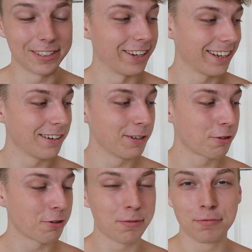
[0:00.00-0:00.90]
So I gotta make
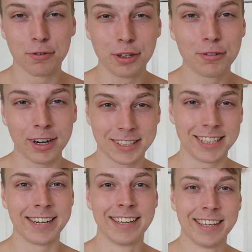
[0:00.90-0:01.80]
sure I'm fully
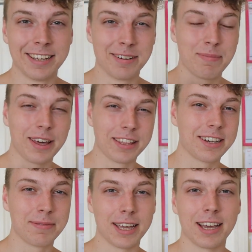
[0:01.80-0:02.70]
rested by the
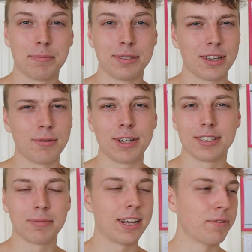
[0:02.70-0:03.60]
time that happens.
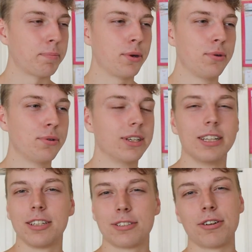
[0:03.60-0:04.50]
Otherwise, I'm gonna have a poo
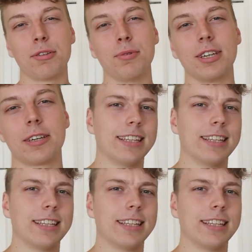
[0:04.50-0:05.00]
start of the week.